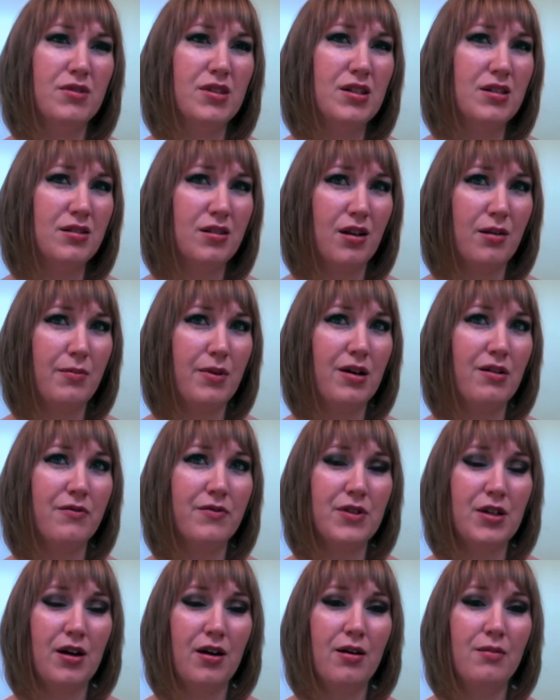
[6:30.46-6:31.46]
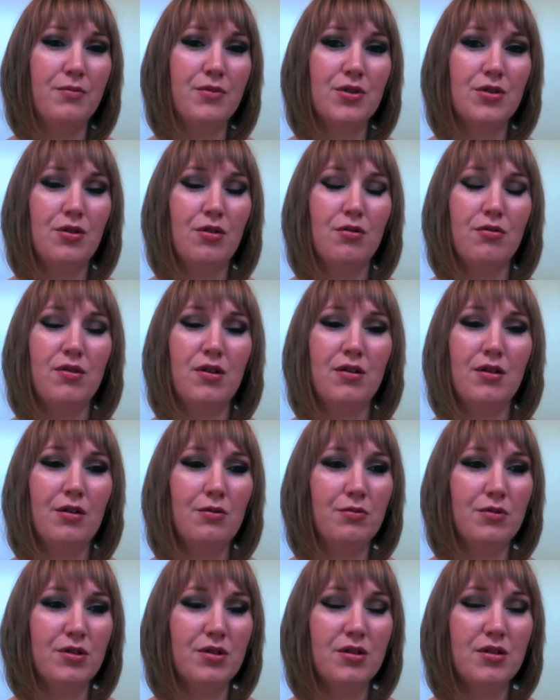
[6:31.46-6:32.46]
decent amount of time, so then they
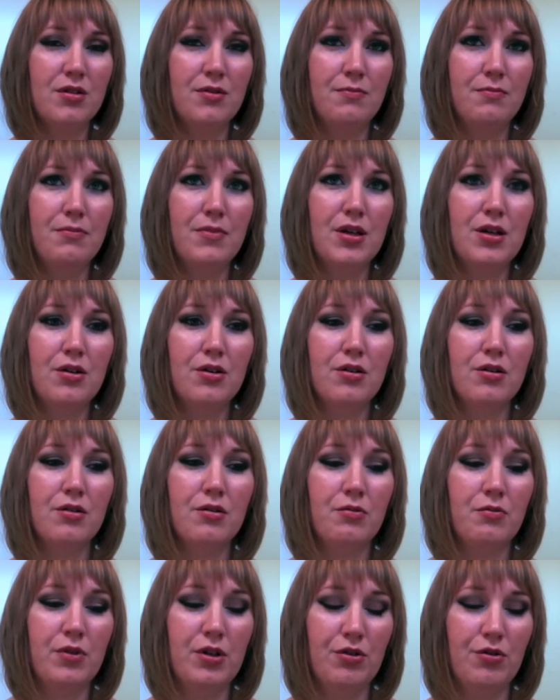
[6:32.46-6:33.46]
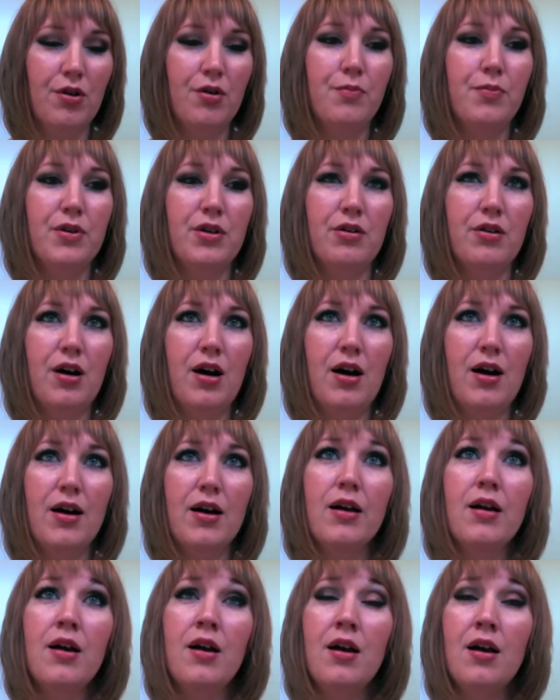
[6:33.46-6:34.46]
would smear when you open your
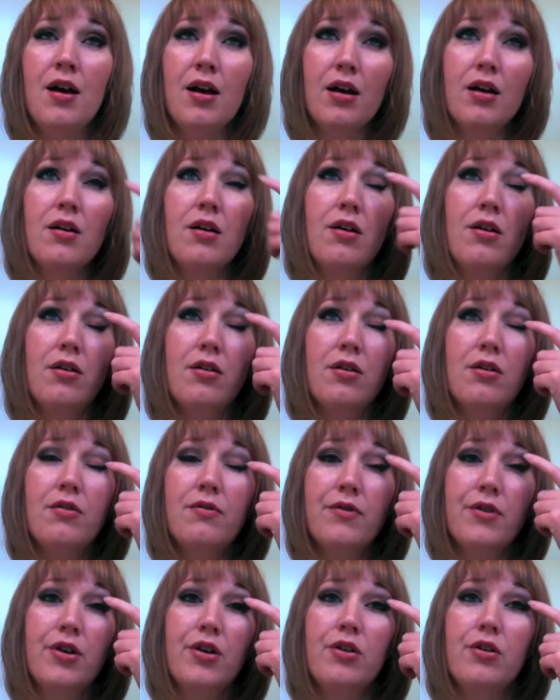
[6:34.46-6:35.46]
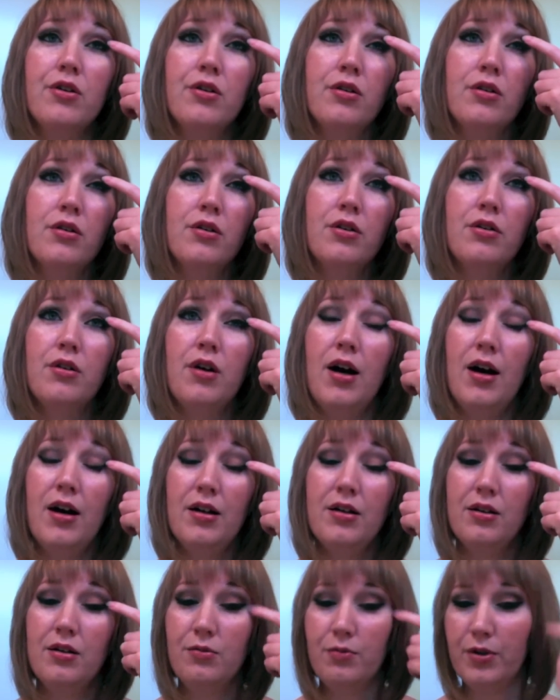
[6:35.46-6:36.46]
eye and get all over your
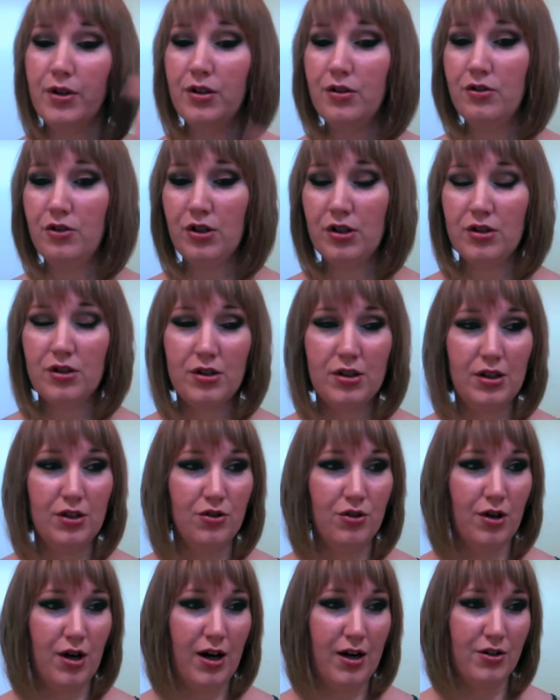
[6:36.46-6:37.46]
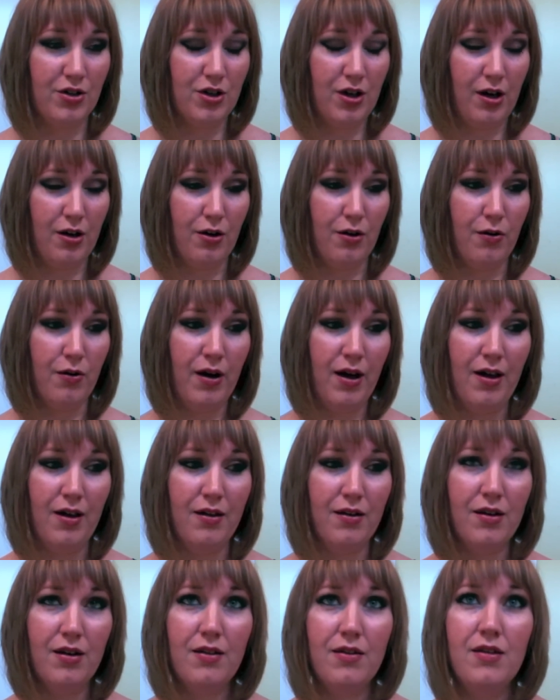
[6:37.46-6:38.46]
eyelid where you just did your eyeshadow.
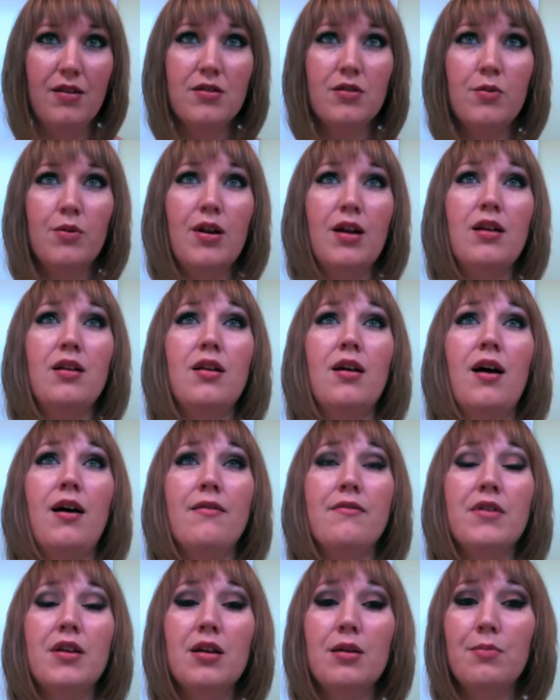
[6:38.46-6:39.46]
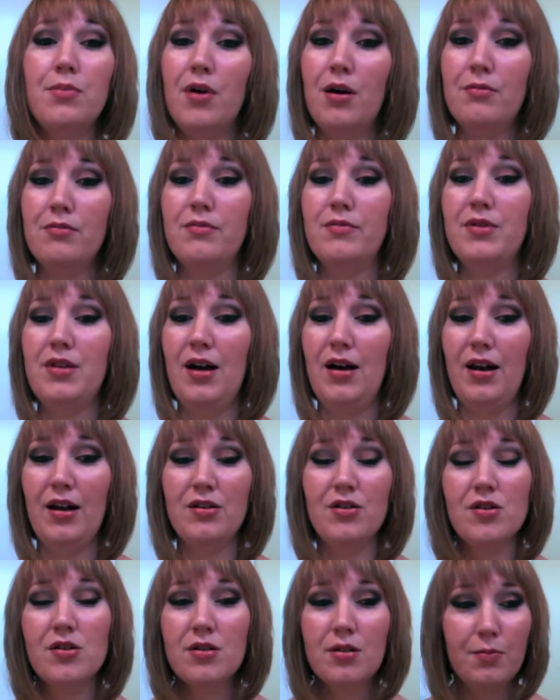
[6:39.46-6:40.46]
And this one I did not have any problem with that.
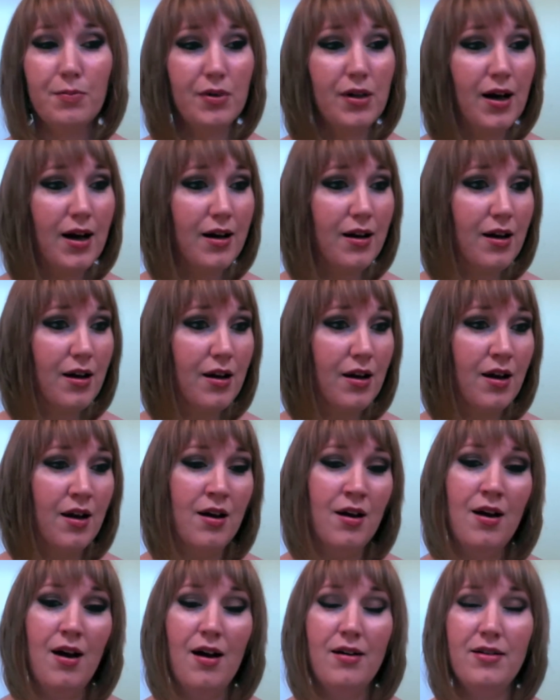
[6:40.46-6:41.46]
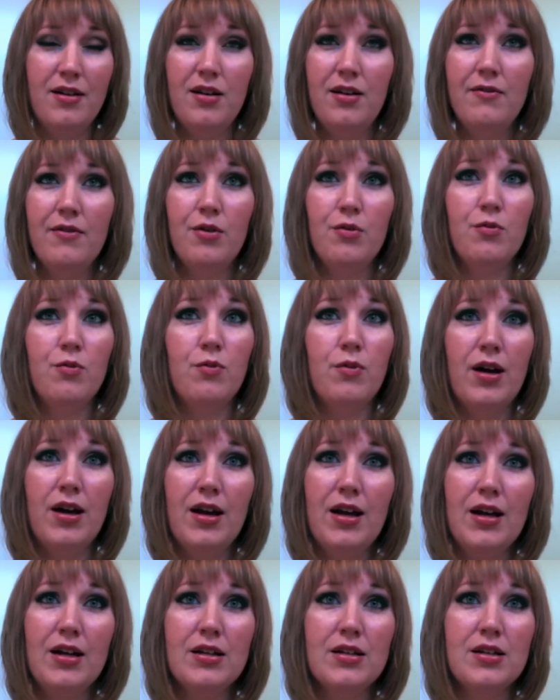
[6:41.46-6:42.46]
I just applied it. I didn't even
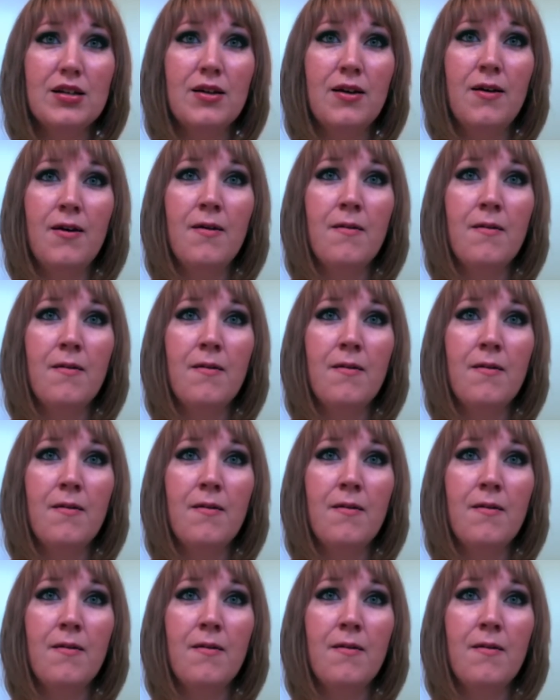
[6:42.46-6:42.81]
wait